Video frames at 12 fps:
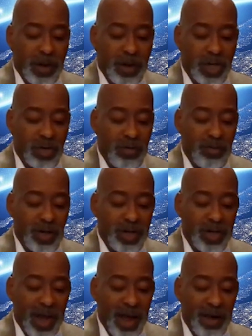and so
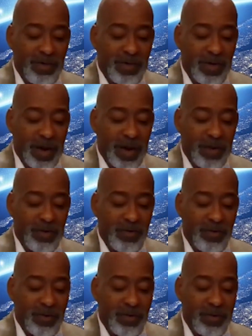much livestock in
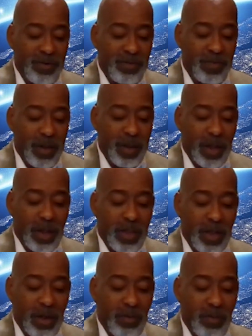Jerusalem
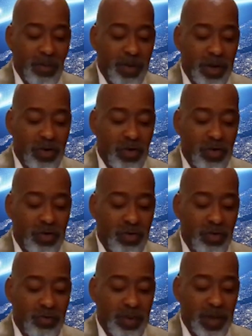that it will be
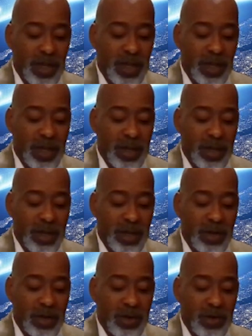too big
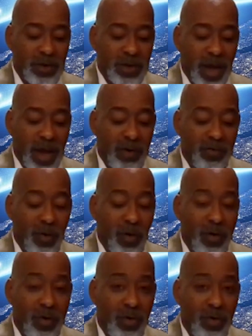to have
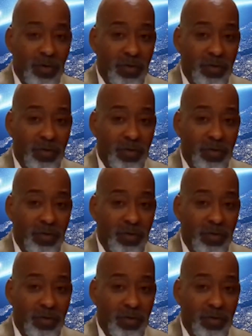walls."